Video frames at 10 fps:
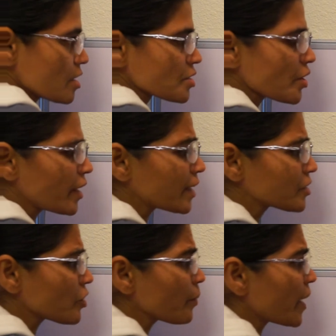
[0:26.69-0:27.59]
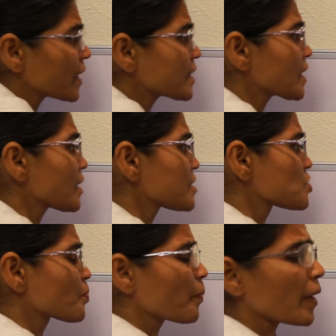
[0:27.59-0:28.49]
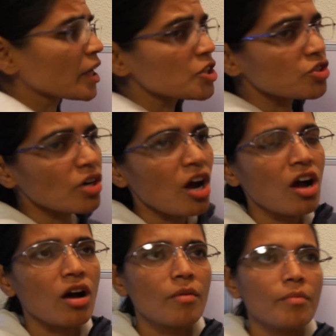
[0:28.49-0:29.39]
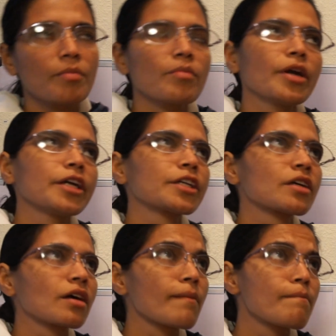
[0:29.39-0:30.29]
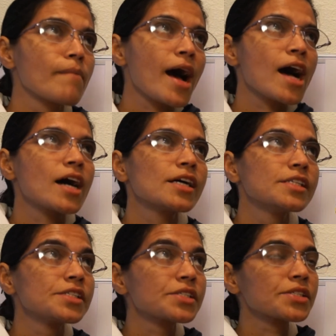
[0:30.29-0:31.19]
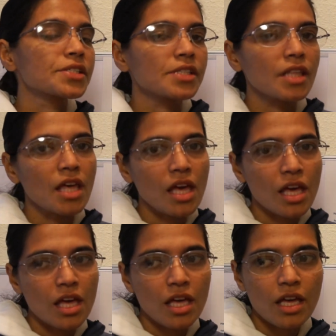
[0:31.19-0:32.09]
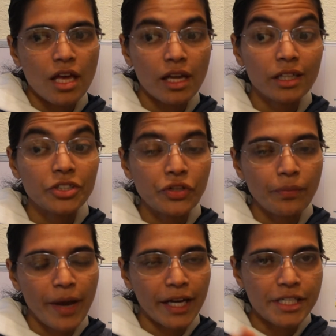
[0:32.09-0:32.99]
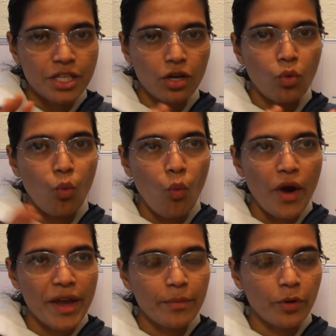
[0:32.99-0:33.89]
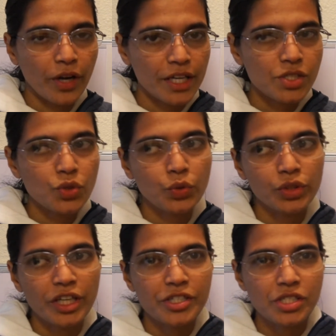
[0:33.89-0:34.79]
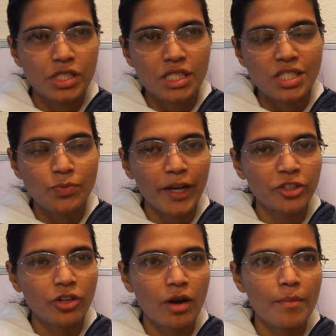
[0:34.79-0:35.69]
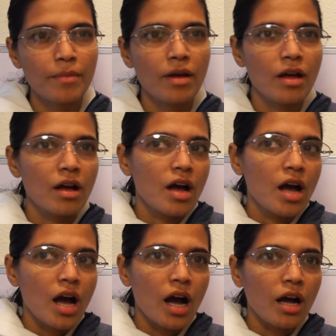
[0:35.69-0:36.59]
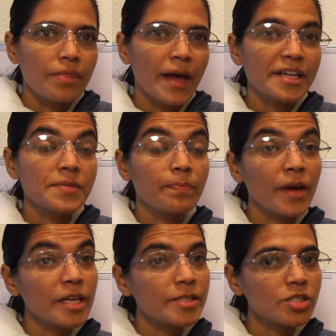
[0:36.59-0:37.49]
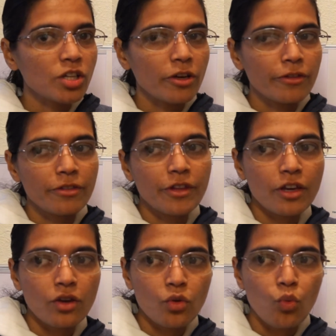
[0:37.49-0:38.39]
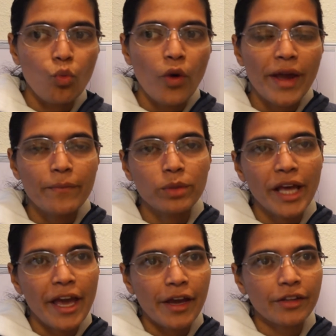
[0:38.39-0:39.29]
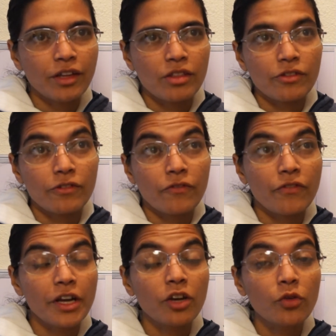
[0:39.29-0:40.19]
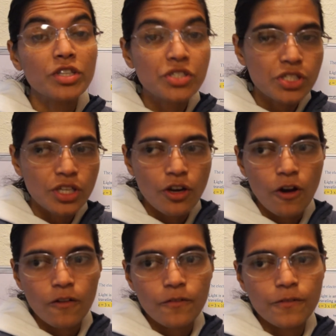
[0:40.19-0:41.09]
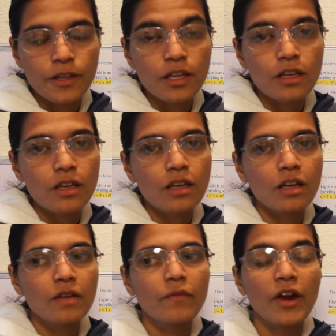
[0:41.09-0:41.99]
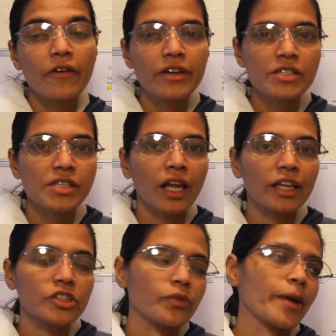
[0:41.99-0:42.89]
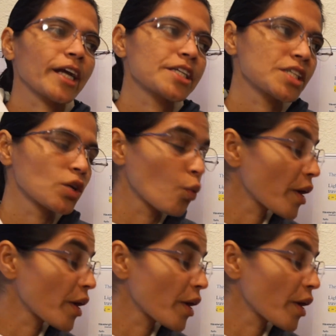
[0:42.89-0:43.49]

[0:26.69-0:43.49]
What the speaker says: So electromagnetic spectrum, it combines the electromagnetic wave. Okay, so there is this spectrum that is based on the wavelength and the frequency of the various electromagnetic